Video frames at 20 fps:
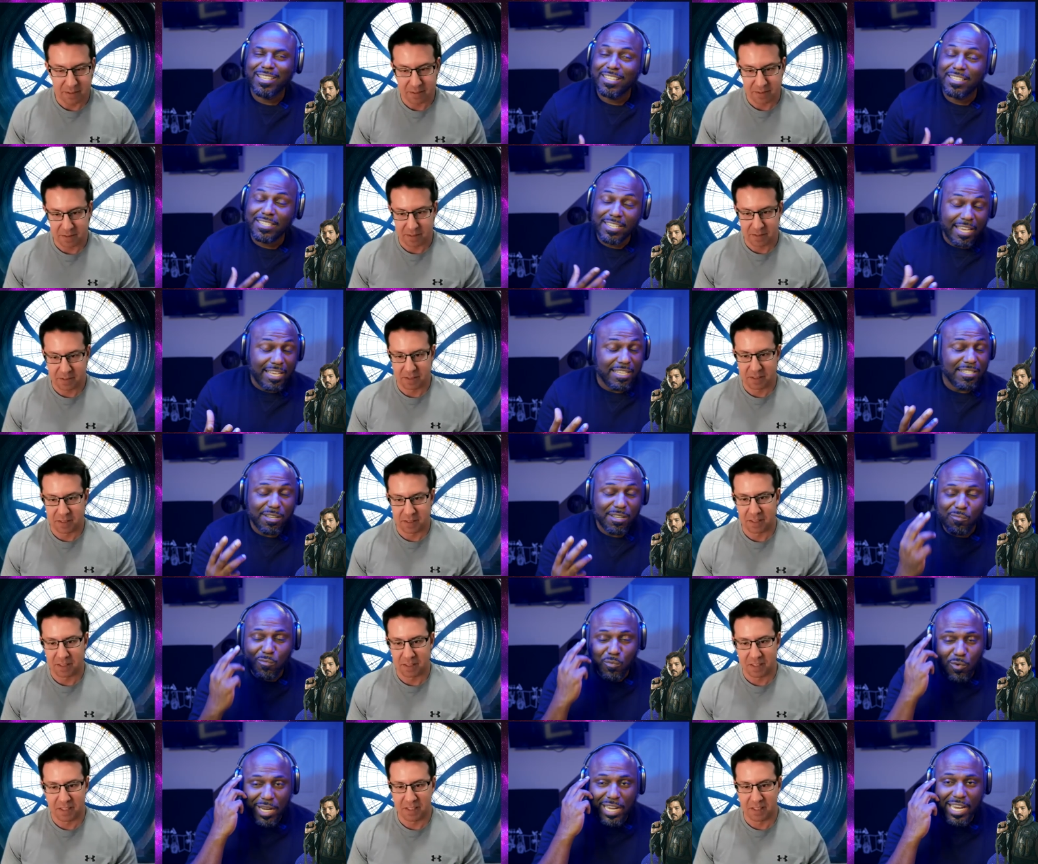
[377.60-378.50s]
Speaker 1: saying
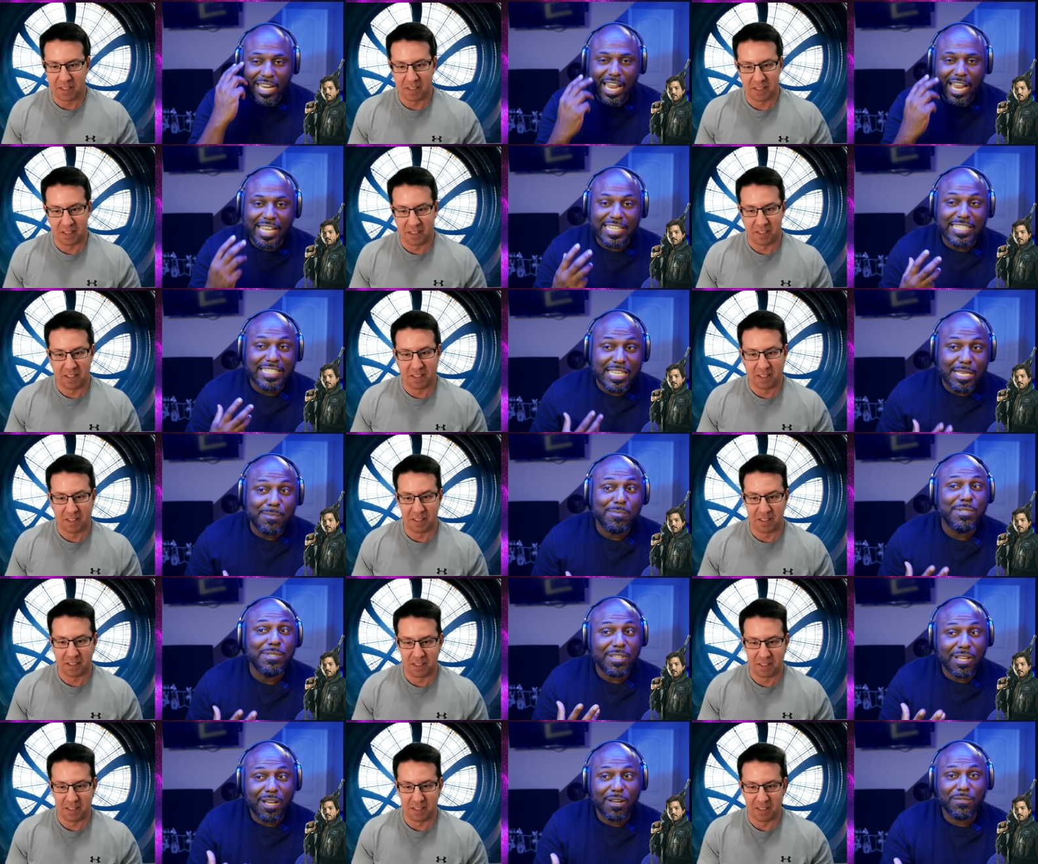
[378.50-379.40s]
some really like deep
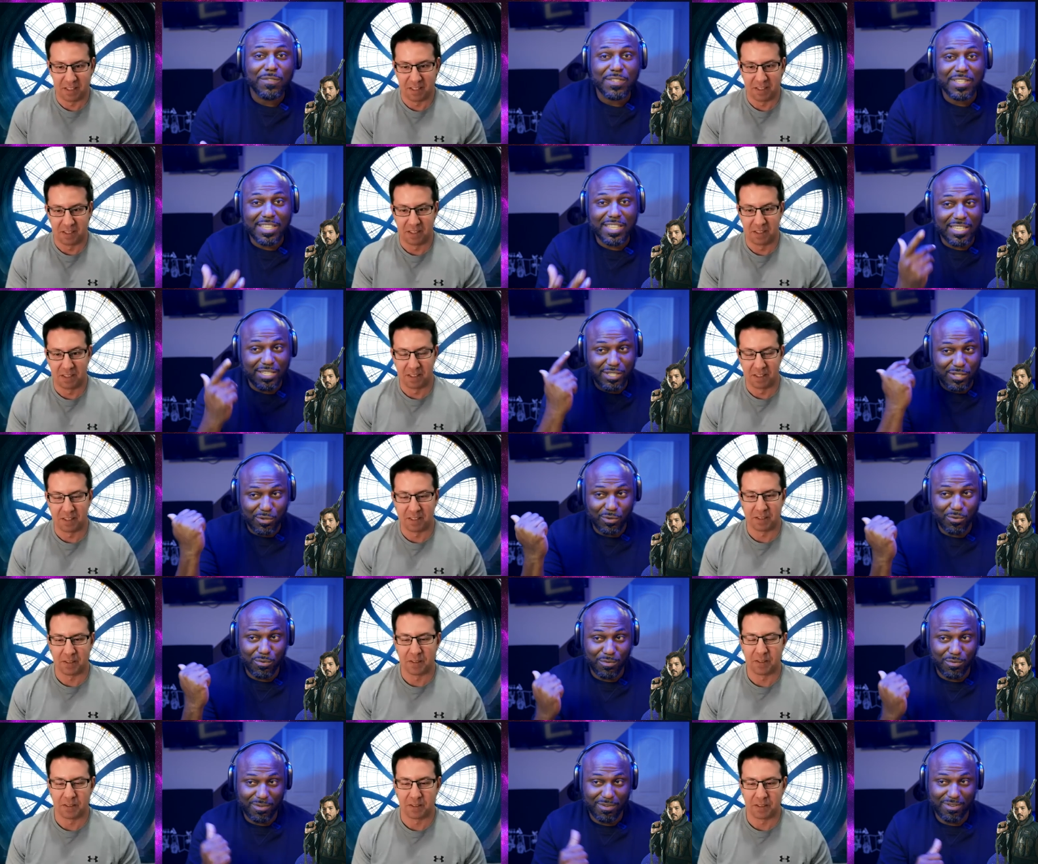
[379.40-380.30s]
stuff to this
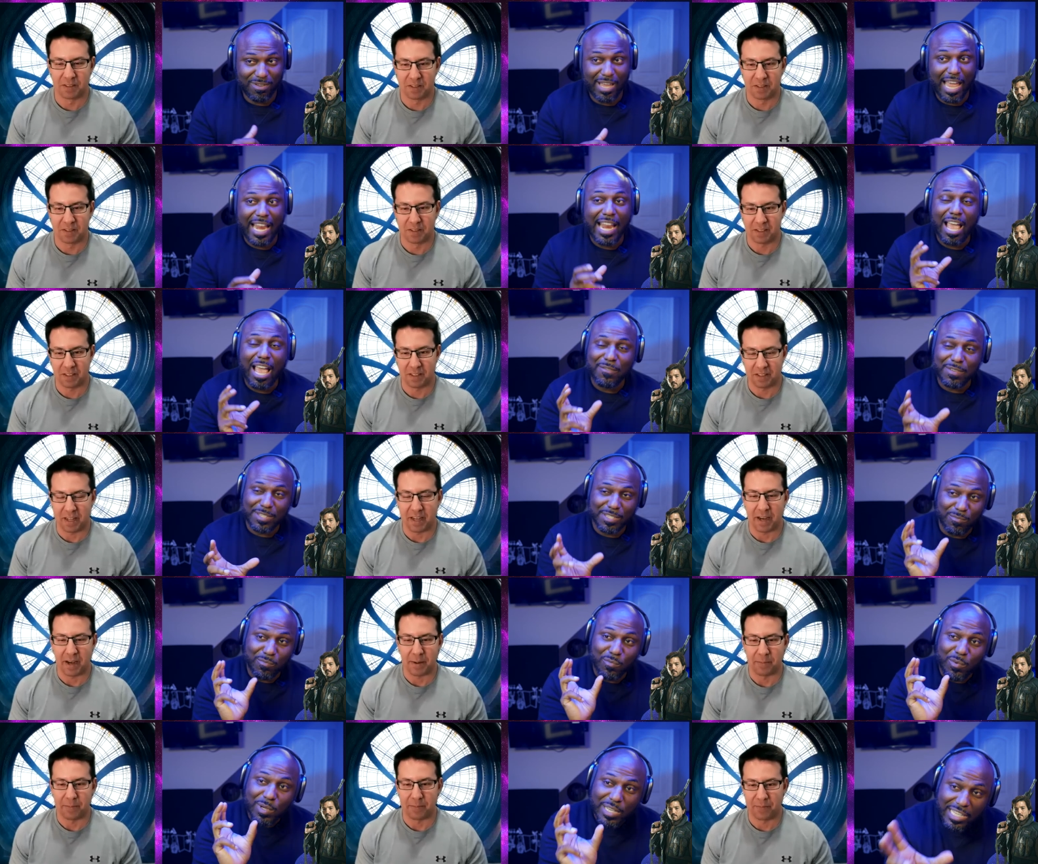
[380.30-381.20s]
dude and having yeah.
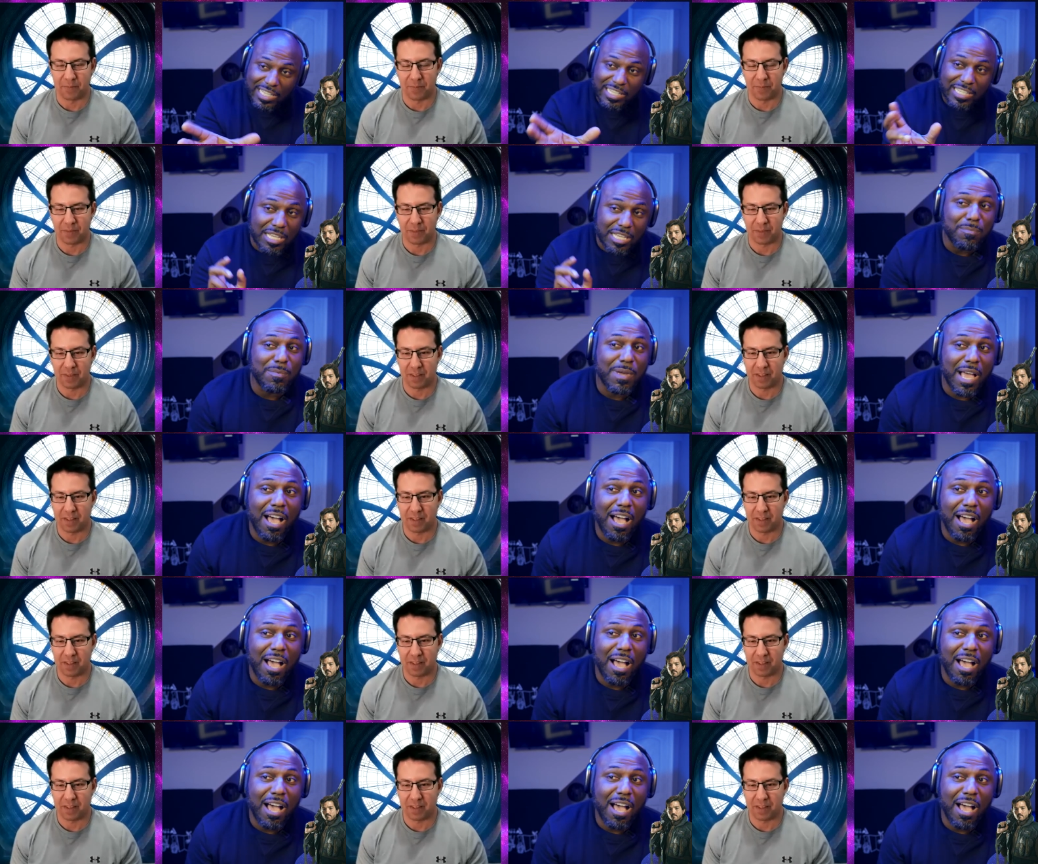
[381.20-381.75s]
some really deep